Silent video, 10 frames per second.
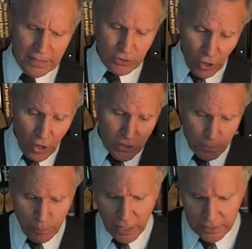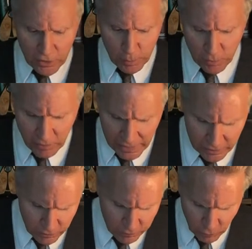Daws Butler
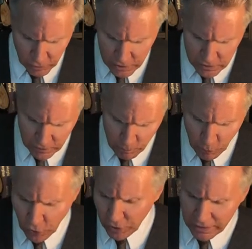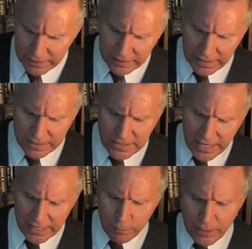provided the voice of Merlin and
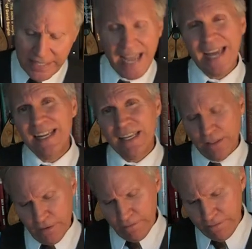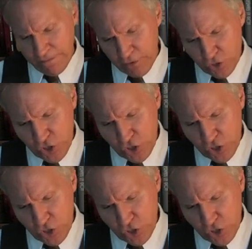Second Banana in the first